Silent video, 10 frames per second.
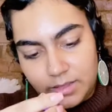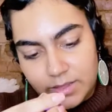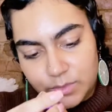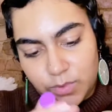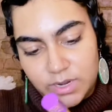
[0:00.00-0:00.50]

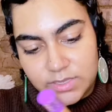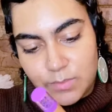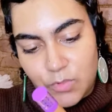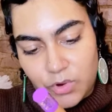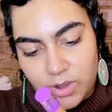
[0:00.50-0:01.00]
This one is
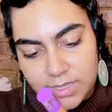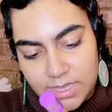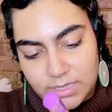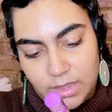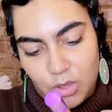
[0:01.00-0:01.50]
more, it
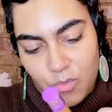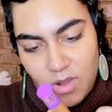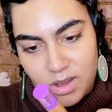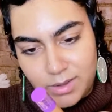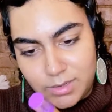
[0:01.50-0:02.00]
says Glow
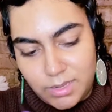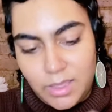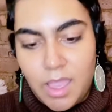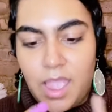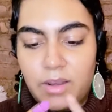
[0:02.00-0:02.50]
Wand.
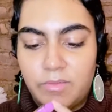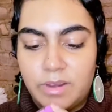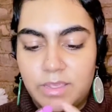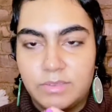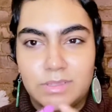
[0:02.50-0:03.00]
I don't
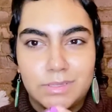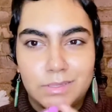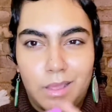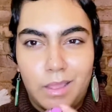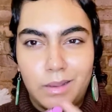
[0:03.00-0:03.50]
really use this
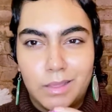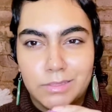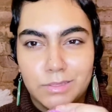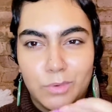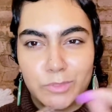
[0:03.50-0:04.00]
side because
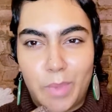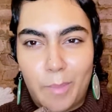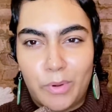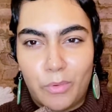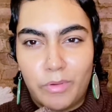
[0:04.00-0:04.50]
it's always
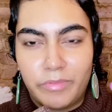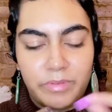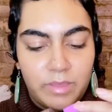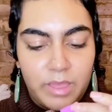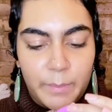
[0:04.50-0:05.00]
popping off.
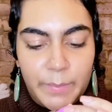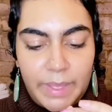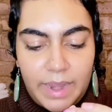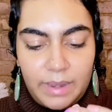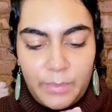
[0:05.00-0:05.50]
But
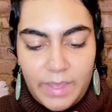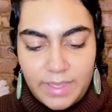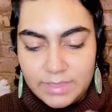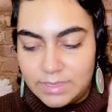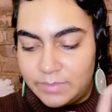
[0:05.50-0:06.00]

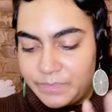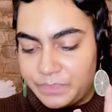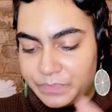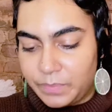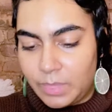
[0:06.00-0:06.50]
anyways,
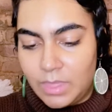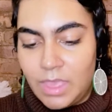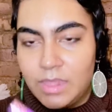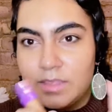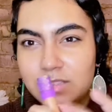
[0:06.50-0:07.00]

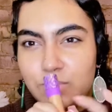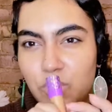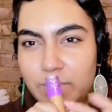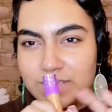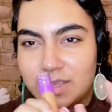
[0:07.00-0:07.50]
this is more
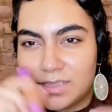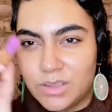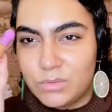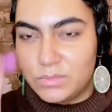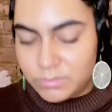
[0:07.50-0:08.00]
my skin
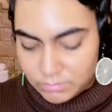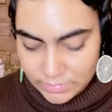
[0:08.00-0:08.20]
tone.